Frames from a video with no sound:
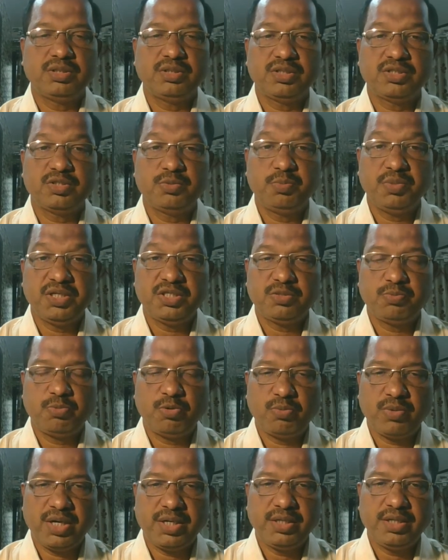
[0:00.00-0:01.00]
in the space
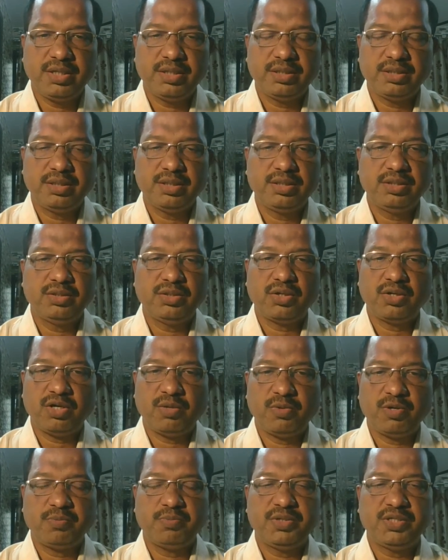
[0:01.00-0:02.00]
provided in the
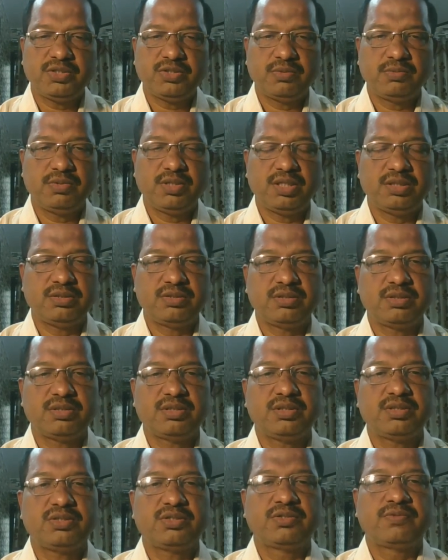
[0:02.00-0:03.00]
cover page of the answer
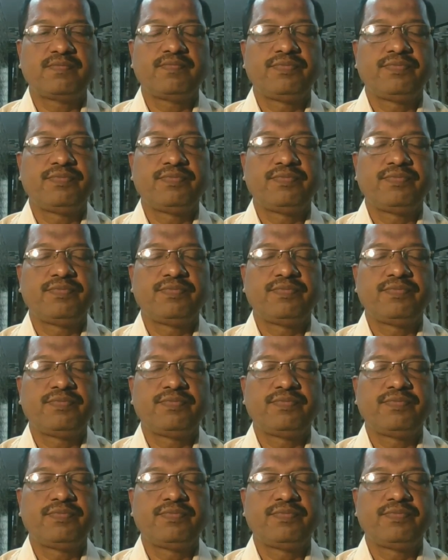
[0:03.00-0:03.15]
sheet,